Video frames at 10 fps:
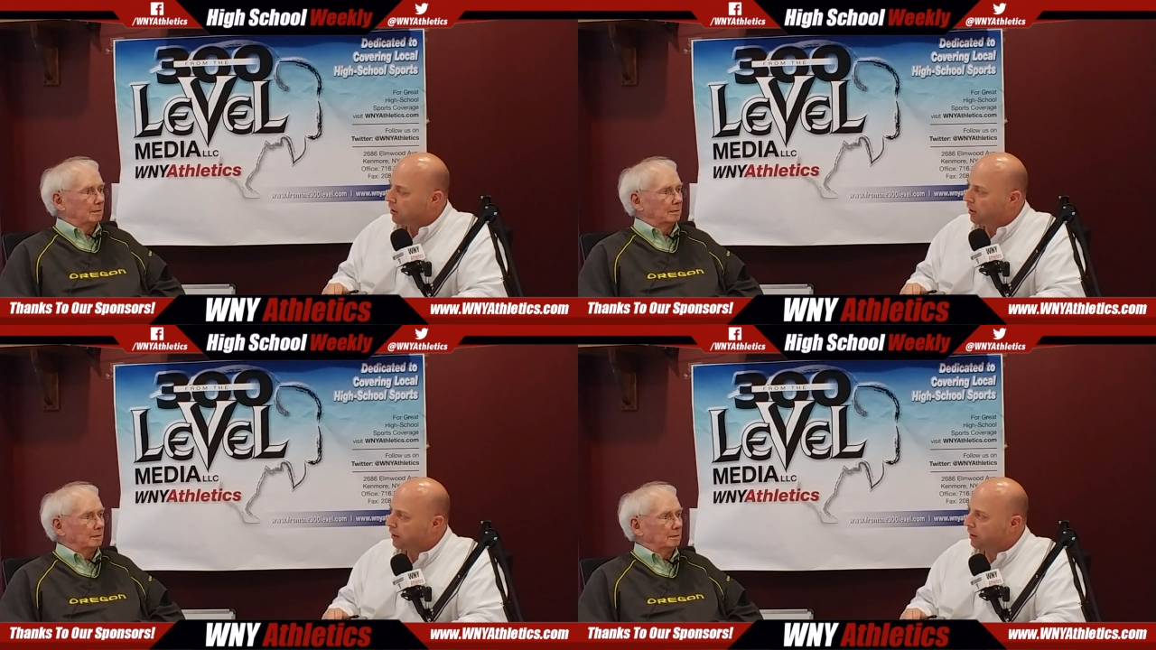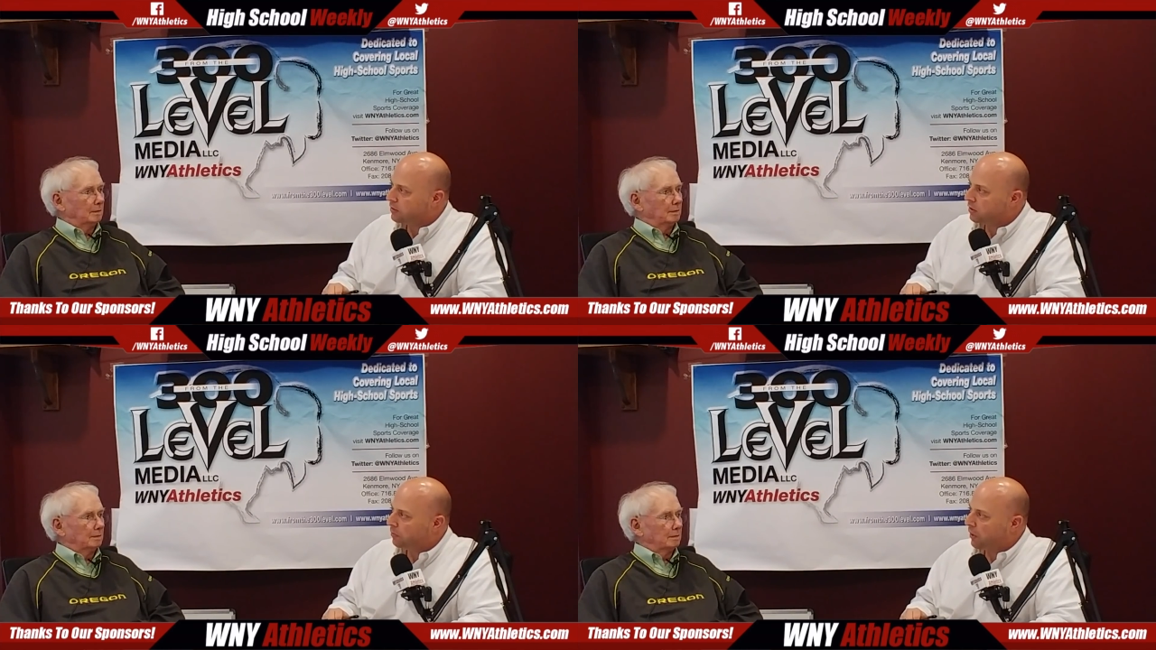
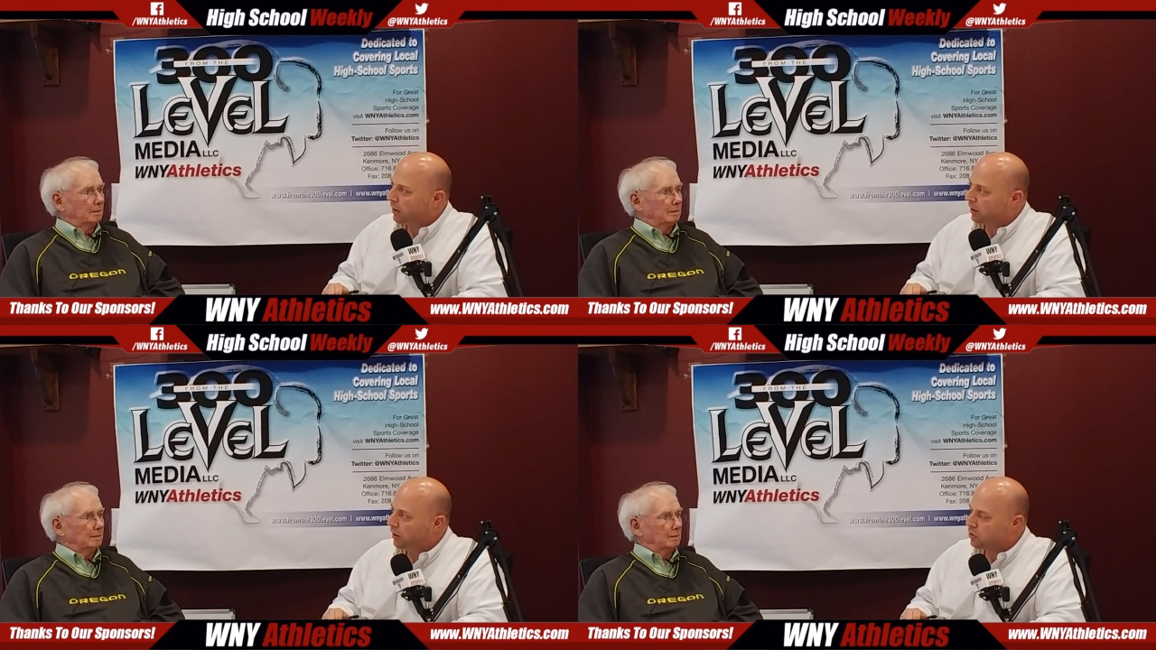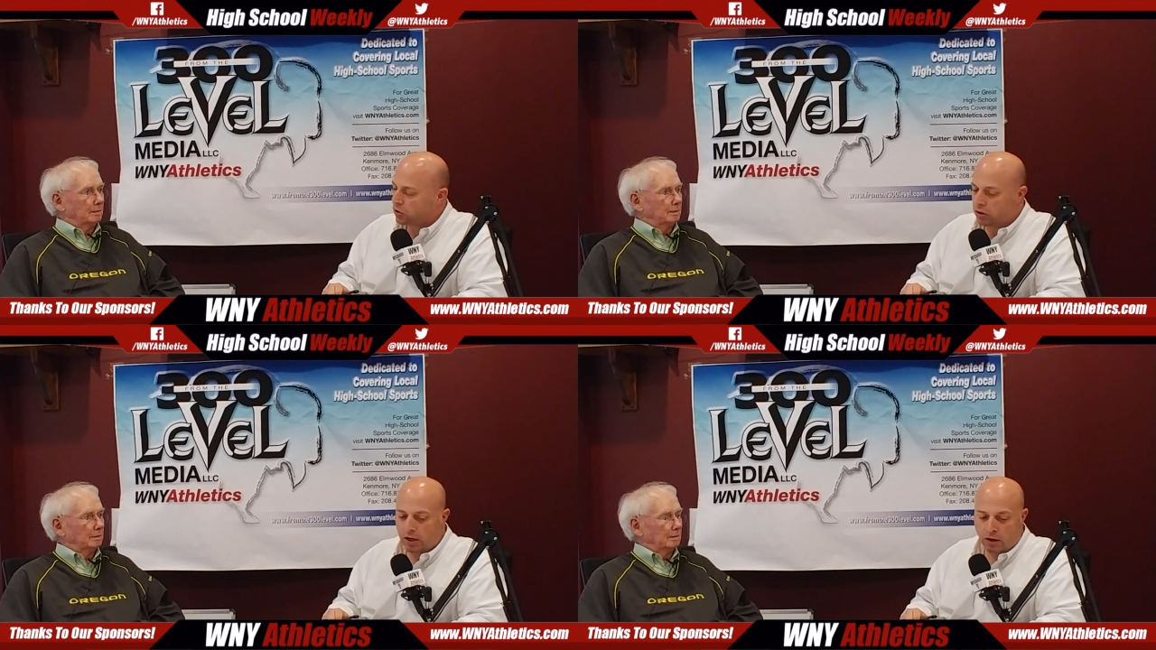Speaker 1: uh some
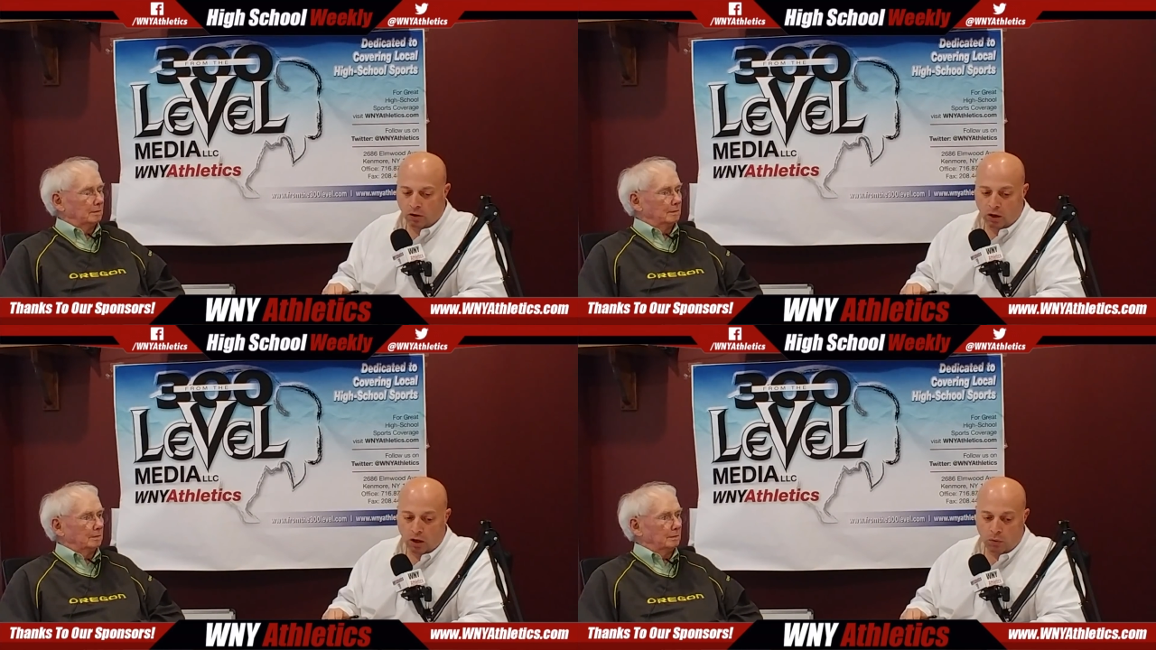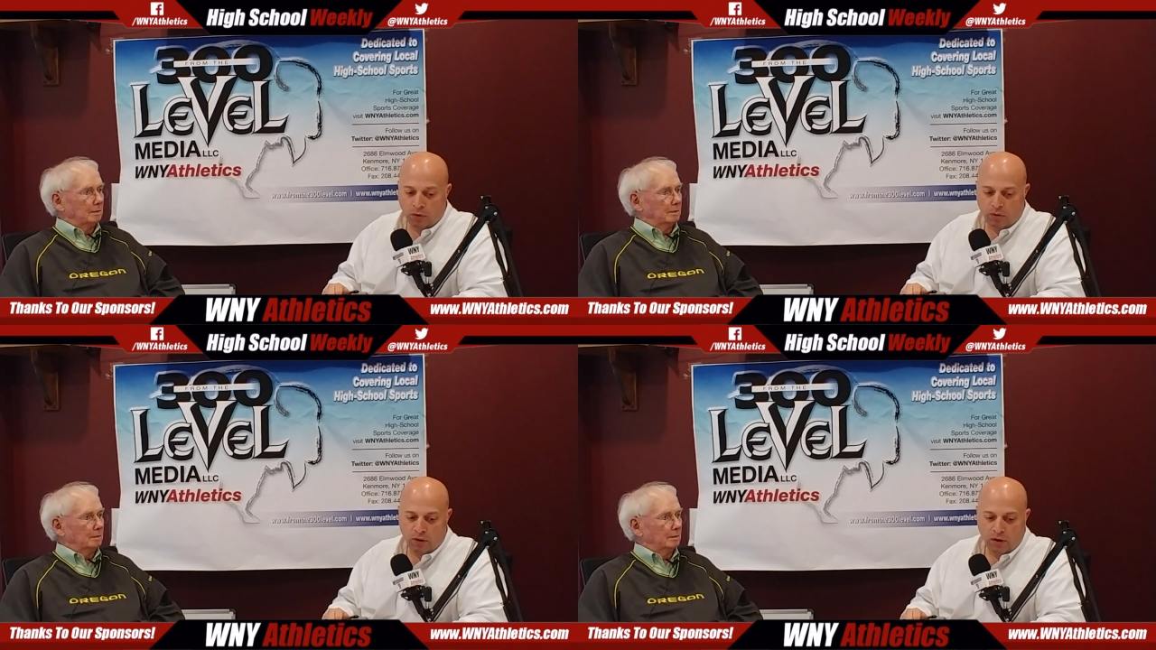recognition there, along
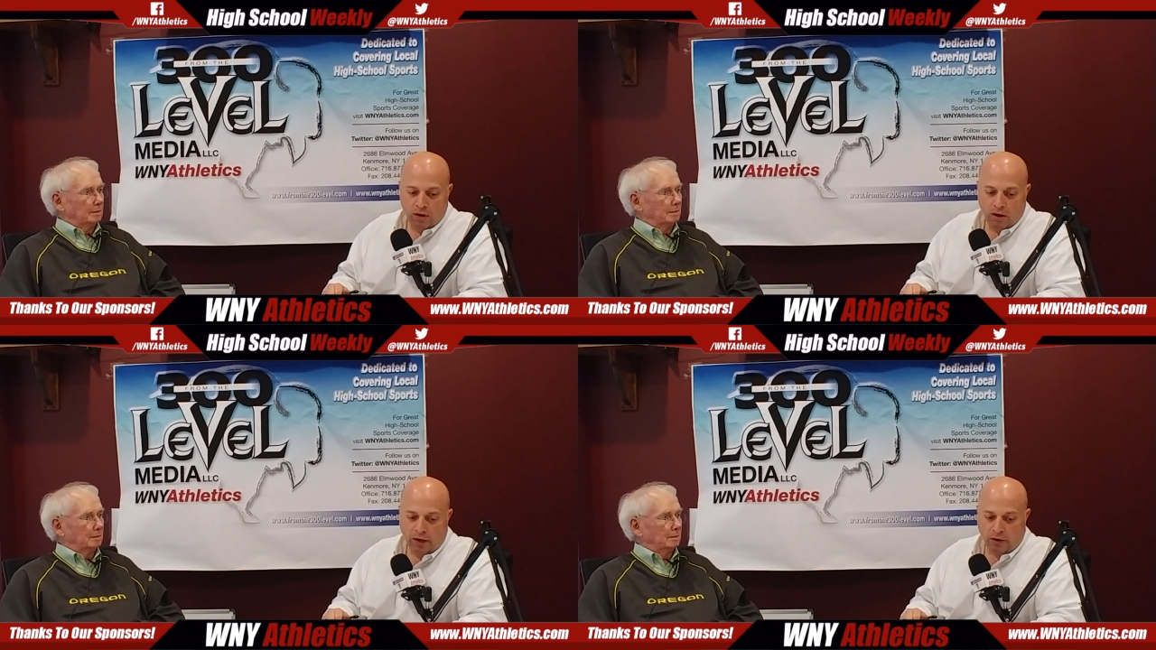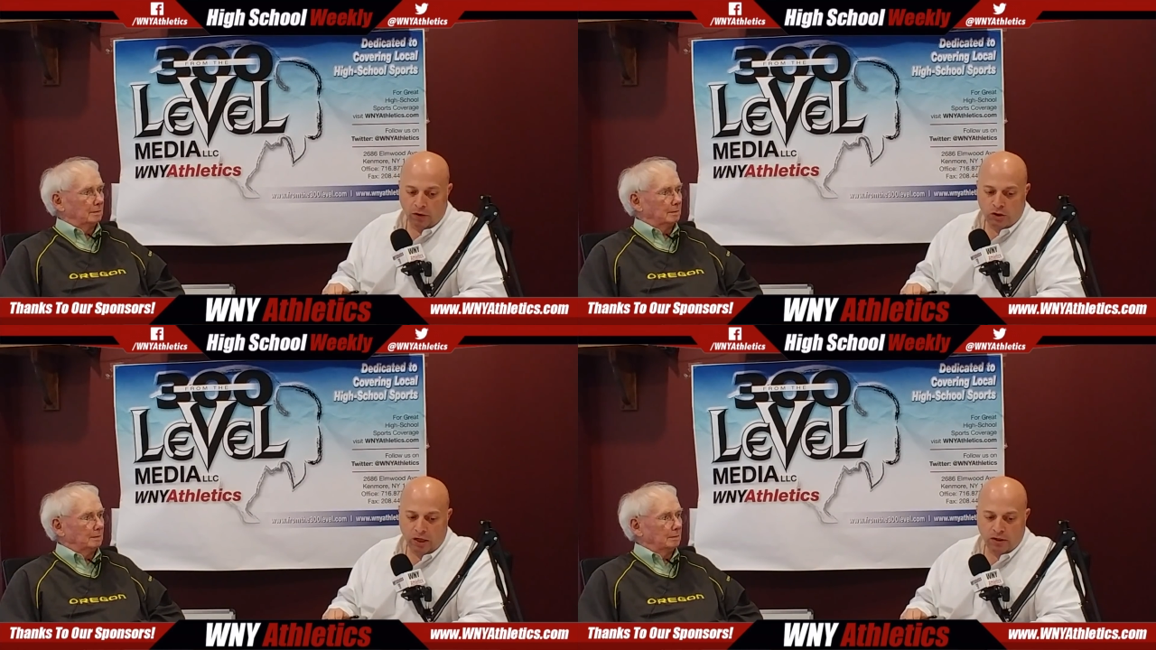with
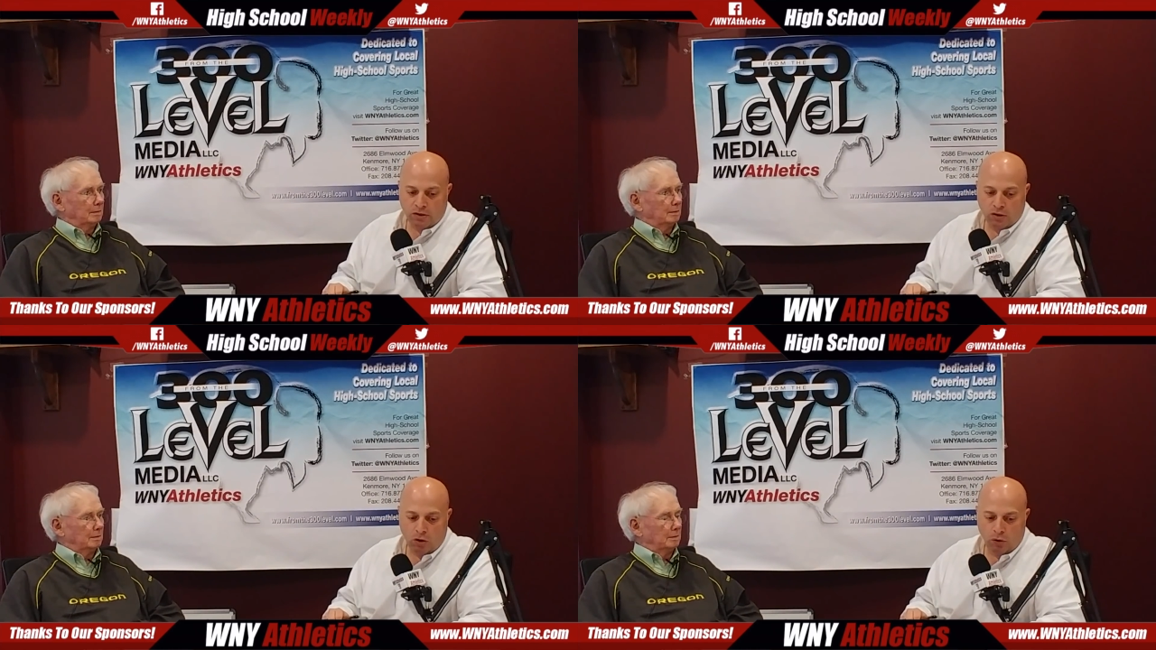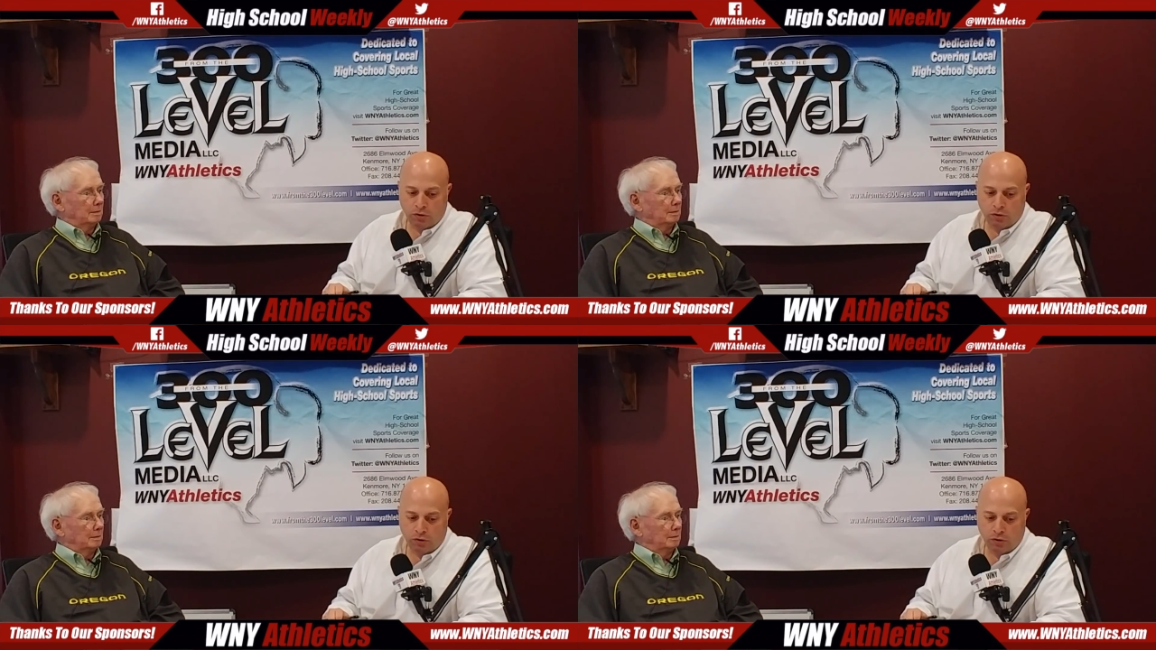Aaron Chase and Cole